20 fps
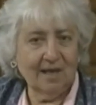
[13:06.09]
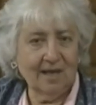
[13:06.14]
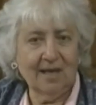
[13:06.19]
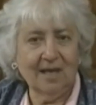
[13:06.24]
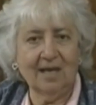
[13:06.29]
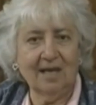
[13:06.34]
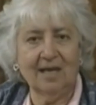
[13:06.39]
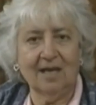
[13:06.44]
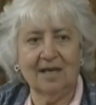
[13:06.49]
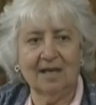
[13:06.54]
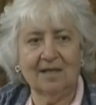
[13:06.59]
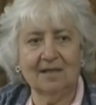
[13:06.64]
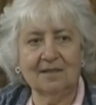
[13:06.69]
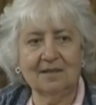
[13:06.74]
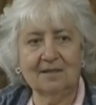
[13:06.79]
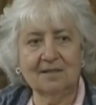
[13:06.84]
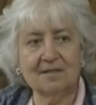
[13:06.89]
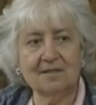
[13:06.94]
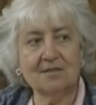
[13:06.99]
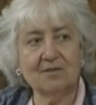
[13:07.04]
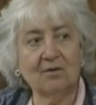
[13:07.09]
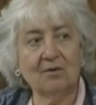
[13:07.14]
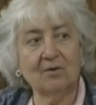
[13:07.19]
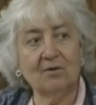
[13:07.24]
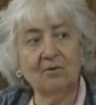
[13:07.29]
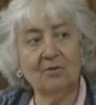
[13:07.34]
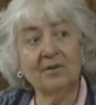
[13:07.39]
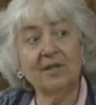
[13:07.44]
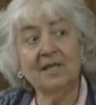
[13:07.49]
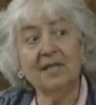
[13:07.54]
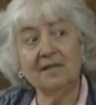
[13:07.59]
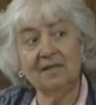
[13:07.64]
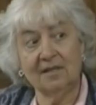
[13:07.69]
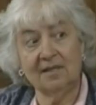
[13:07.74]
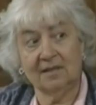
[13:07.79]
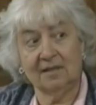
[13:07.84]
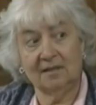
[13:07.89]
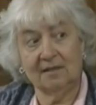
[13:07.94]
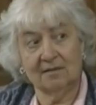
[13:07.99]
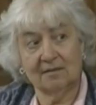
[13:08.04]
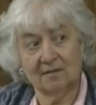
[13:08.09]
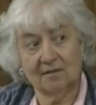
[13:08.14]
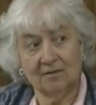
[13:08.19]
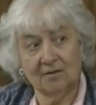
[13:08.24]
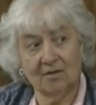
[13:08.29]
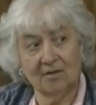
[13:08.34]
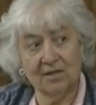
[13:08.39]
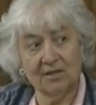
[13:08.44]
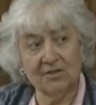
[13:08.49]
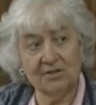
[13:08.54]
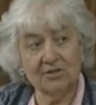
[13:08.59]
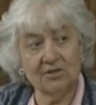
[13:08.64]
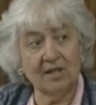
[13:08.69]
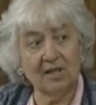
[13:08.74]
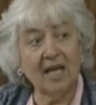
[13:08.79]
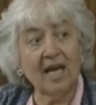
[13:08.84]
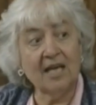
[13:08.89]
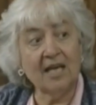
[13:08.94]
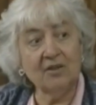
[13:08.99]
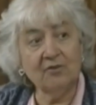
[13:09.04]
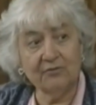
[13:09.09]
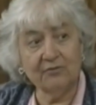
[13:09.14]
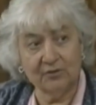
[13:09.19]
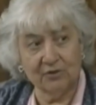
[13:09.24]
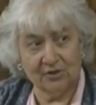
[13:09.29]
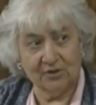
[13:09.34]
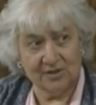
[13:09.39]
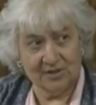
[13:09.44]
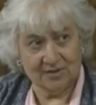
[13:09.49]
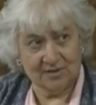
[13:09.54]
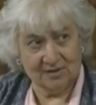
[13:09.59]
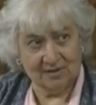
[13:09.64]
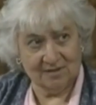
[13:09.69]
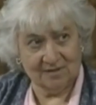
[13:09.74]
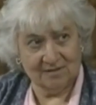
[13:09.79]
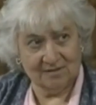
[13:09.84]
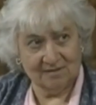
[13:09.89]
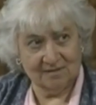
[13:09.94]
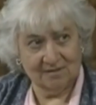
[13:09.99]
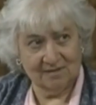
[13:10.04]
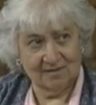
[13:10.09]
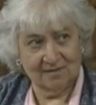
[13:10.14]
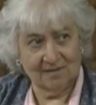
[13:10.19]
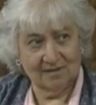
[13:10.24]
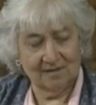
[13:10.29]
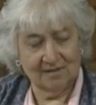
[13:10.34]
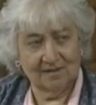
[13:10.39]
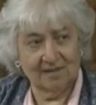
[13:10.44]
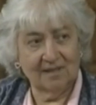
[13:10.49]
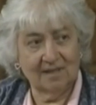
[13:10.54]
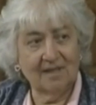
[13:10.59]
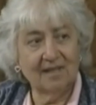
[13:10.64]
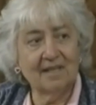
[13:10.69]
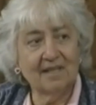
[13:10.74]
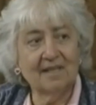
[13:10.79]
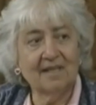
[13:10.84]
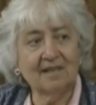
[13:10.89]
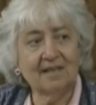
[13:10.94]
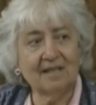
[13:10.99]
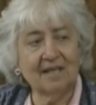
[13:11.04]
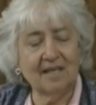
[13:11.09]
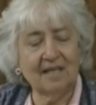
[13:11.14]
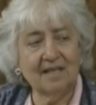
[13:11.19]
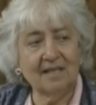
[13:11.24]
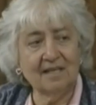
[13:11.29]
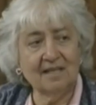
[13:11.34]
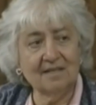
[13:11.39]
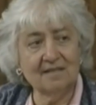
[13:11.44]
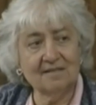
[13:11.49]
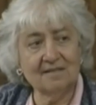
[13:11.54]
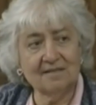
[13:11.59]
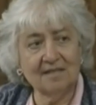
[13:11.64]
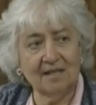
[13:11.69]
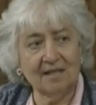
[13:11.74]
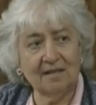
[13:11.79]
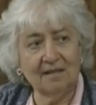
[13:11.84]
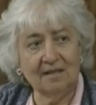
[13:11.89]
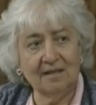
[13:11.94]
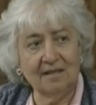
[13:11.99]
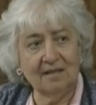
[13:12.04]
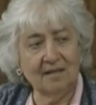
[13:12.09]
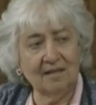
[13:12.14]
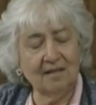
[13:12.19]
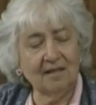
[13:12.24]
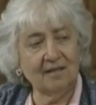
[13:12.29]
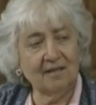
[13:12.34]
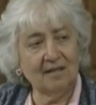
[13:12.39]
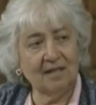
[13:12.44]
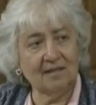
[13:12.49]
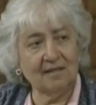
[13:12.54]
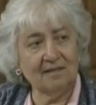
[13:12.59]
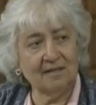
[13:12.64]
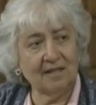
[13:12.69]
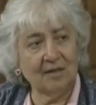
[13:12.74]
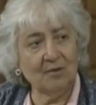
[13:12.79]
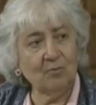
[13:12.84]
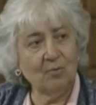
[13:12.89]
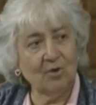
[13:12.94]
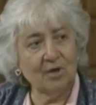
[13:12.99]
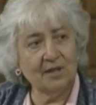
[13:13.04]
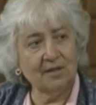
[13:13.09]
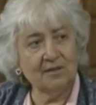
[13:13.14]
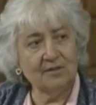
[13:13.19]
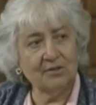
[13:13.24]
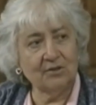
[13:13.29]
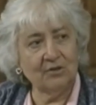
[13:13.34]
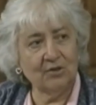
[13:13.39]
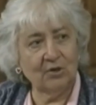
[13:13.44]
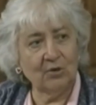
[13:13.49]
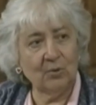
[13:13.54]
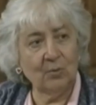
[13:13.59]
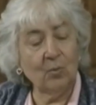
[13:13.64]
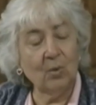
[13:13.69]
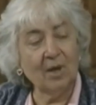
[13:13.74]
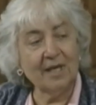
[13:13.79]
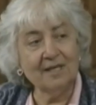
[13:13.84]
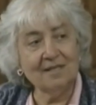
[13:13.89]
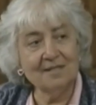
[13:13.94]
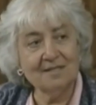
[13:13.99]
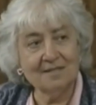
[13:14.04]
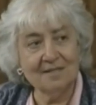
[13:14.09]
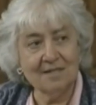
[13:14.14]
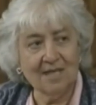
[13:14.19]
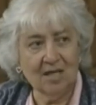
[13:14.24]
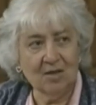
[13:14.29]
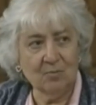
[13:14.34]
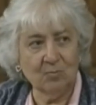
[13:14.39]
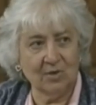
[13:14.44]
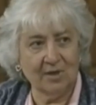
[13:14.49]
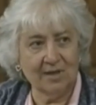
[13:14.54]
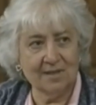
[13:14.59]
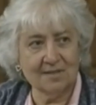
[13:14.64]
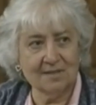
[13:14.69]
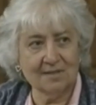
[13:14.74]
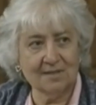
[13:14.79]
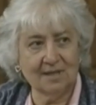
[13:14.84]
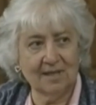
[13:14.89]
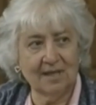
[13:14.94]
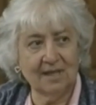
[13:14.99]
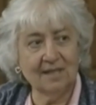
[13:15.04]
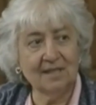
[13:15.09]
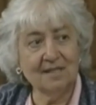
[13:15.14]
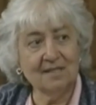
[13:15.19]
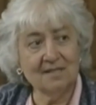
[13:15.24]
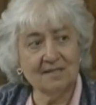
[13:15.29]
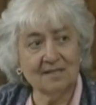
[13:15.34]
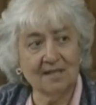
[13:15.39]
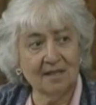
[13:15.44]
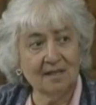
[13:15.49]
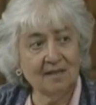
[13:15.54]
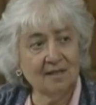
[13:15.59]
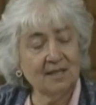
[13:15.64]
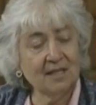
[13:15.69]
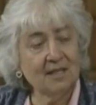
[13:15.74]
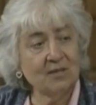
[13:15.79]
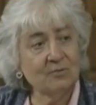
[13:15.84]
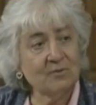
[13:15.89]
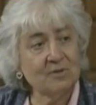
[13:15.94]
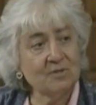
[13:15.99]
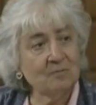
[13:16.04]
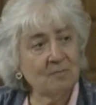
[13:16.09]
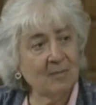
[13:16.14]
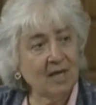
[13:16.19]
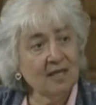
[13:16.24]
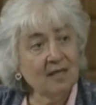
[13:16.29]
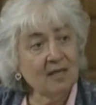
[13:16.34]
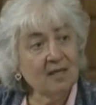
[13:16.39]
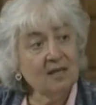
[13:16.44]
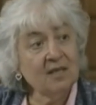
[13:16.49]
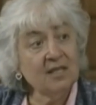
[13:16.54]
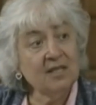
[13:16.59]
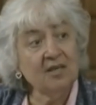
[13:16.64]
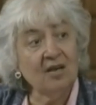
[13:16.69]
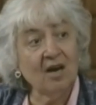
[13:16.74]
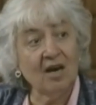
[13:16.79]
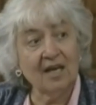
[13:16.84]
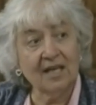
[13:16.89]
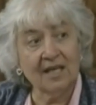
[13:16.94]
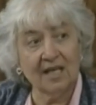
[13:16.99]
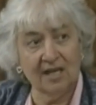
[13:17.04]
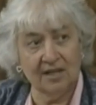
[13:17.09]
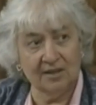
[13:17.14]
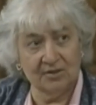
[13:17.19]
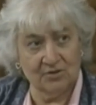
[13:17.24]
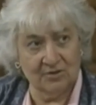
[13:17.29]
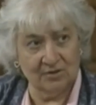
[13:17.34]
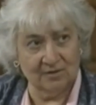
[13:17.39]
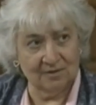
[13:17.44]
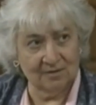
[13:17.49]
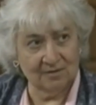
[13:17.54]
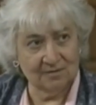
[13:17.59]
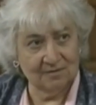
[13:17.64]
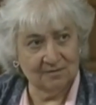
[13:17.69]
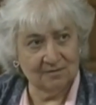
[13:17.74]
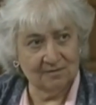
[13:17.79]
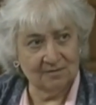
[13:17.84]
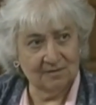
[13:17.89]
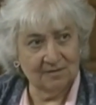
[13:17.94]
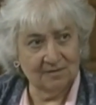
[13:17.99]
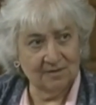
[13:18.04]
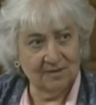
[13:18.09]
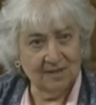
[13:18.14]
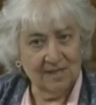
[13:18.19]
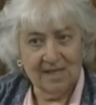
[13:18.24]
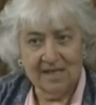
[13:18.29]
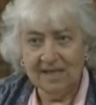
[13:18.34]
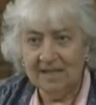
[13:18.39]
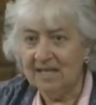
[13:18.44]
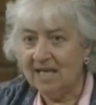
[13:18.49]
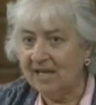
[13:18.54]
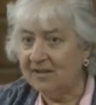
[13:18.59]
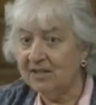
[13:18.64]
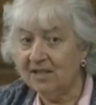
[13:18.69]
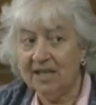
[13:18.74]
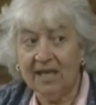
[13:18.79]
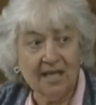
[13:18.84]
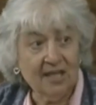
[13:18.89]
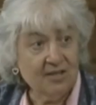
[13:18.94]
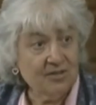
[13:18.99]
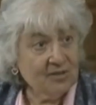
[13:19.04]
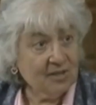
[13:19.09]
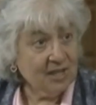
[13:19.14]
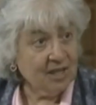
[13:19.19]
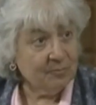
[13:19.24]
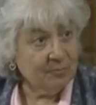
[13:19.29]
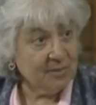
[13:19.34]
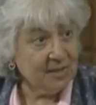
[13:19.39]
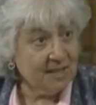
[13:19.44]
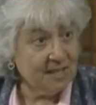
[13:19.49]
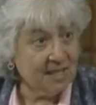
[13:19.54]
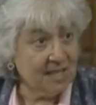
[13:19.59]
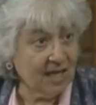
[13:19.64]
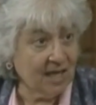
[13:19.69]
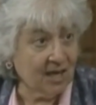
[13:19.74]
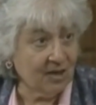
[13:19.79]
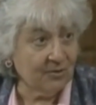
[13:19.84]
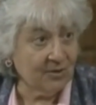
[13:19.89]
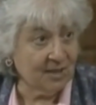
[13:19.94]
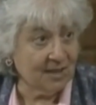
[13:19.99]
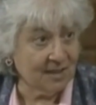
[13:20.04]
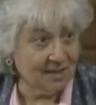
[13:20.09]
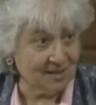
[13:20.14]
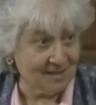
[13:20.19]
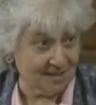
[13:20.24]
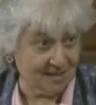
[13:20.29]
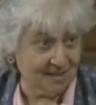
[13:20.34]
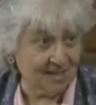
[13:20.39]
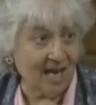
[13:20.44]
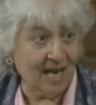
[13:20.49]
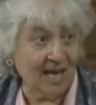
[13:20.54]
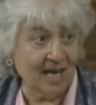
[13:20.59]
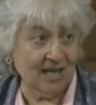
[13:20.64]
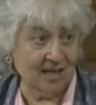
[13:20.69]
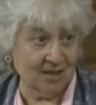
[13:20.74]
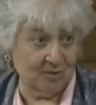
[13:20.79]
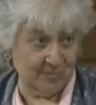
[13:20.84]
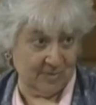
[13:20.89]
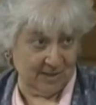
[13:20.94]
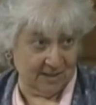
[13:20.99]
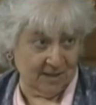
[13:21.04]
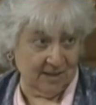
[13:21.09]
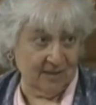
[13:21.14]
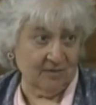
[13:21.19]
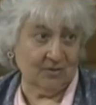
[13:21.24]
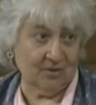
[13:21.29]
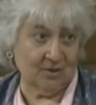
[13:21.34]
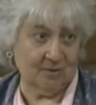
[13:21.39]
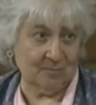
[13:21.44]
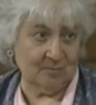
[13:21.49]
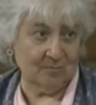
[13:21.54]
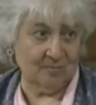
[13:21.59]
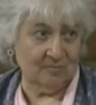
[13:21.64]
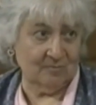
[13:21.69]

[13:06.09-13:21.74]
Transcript: And so they did. On July the 1st, they said that they wanted to know what his name was. And he said that he was Michael the Archangel. Now, the angel had been carrying a sign beneath him,